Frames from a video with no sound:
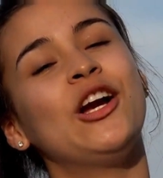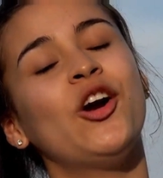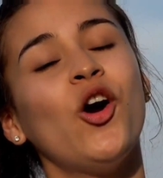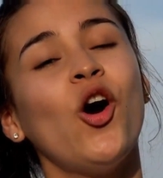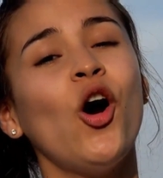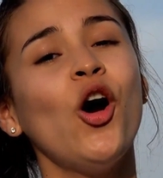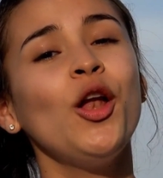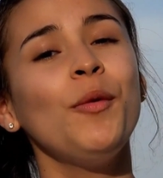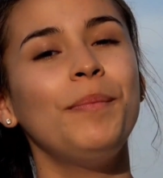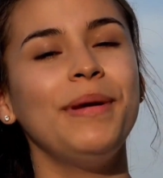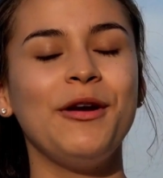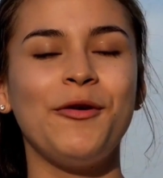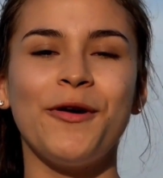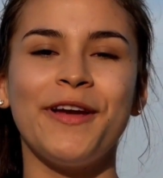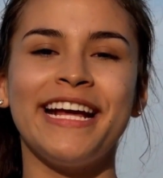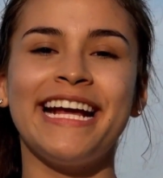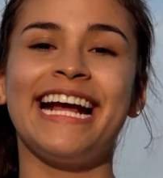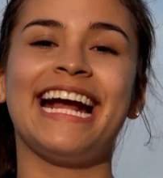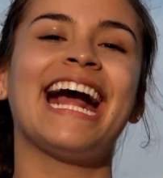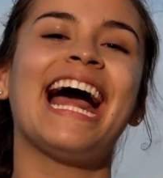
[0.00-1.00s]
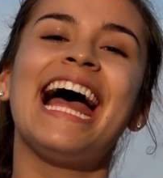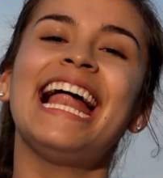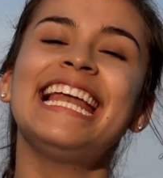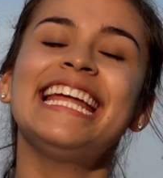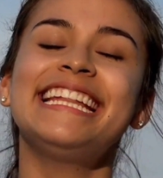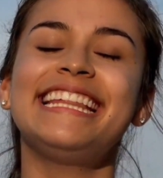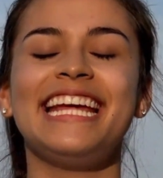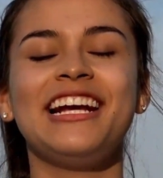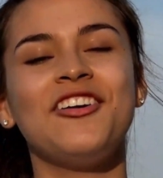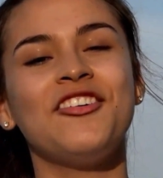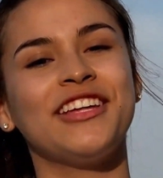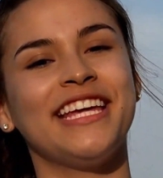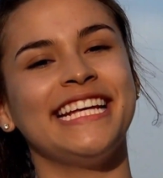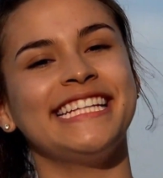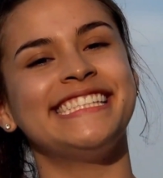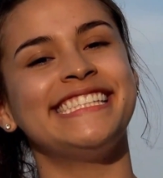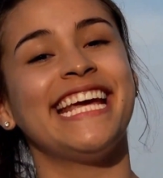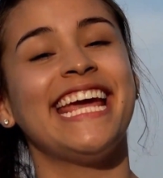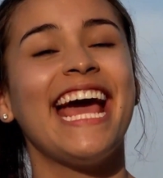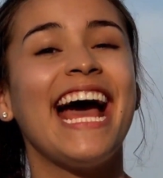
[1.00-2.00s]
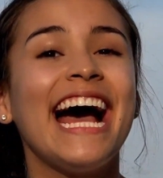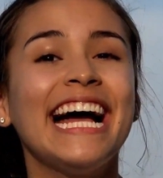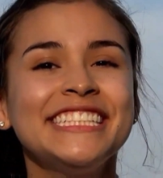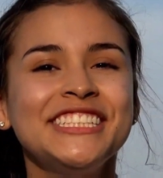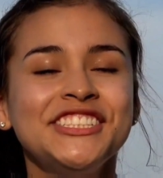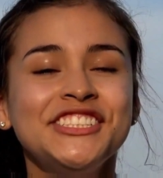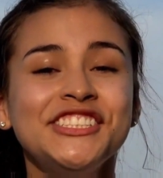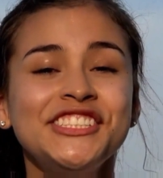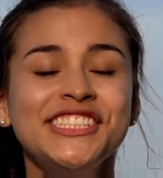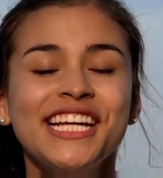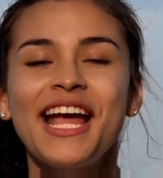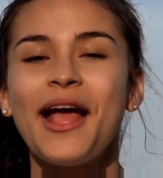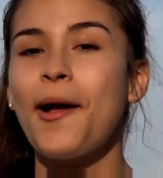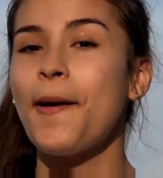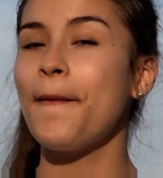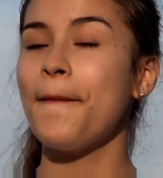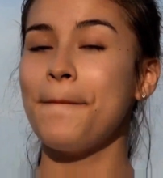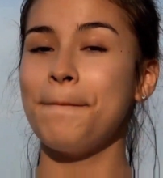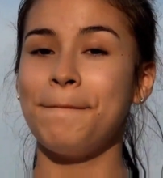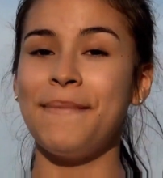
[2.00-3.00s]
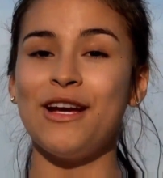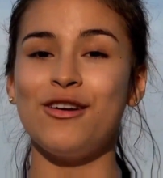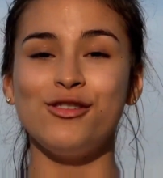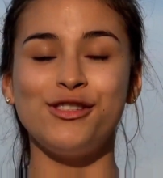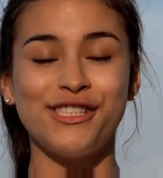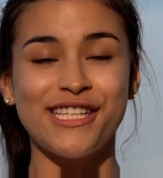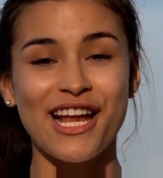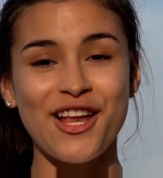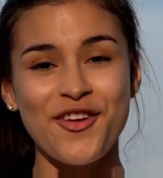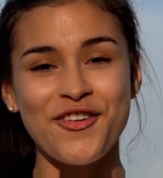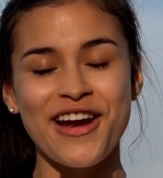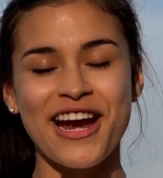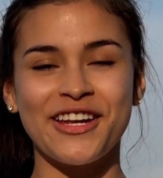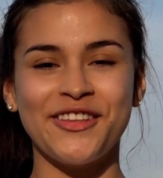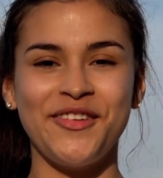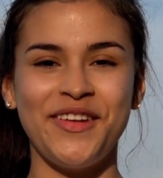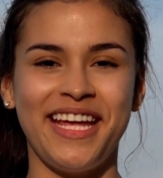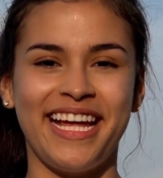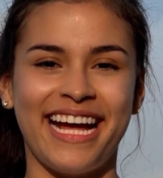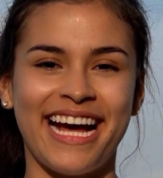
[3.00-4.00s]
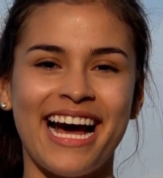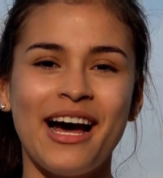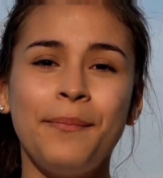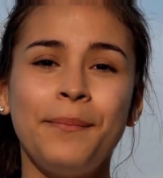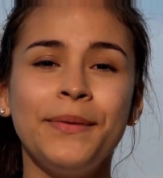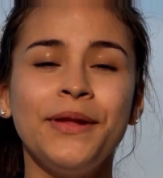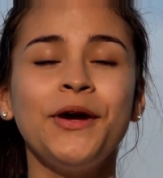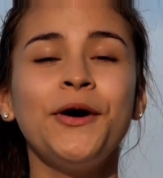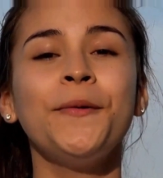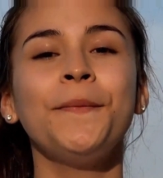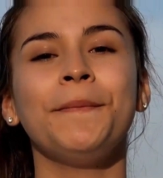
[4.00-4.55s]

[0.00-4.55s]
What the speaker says: But I'm able to forgive myself right away and then try to get back on track because I always think back to my